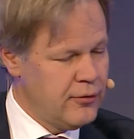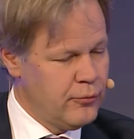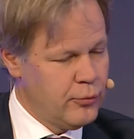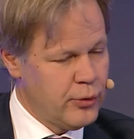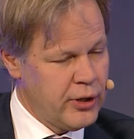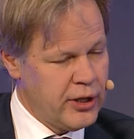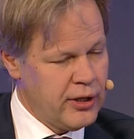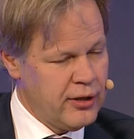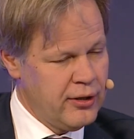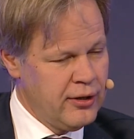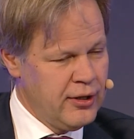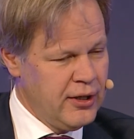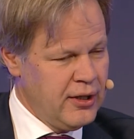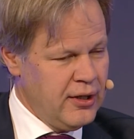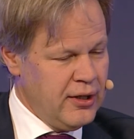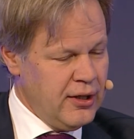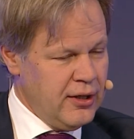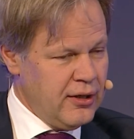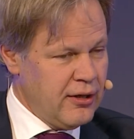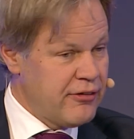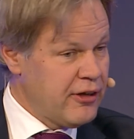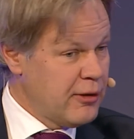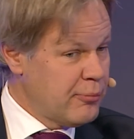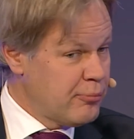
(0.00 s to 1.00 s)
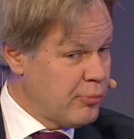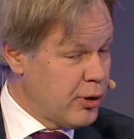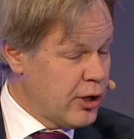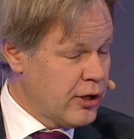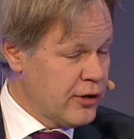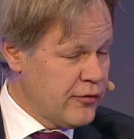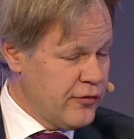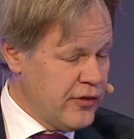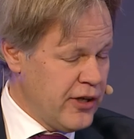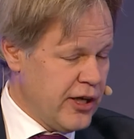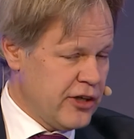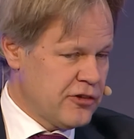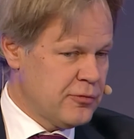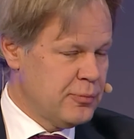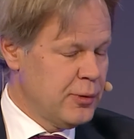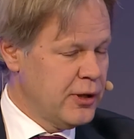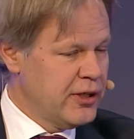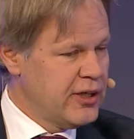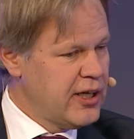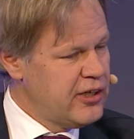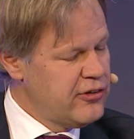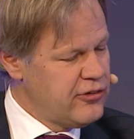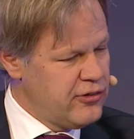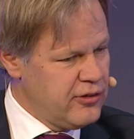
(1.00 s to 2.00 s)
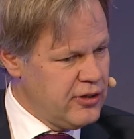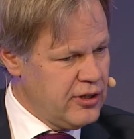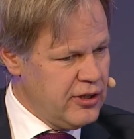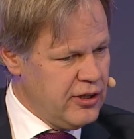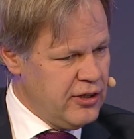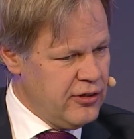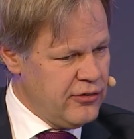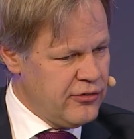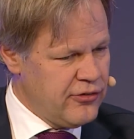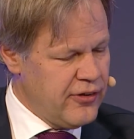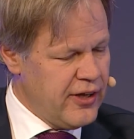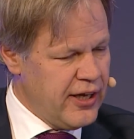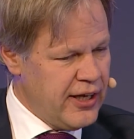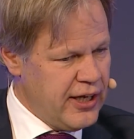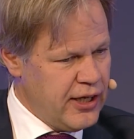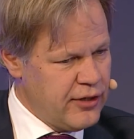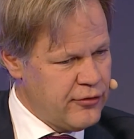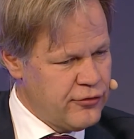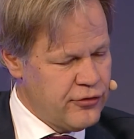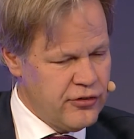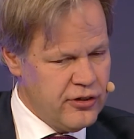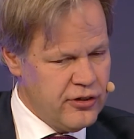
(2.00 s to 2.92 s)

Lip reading: where I think part of the explanation is they have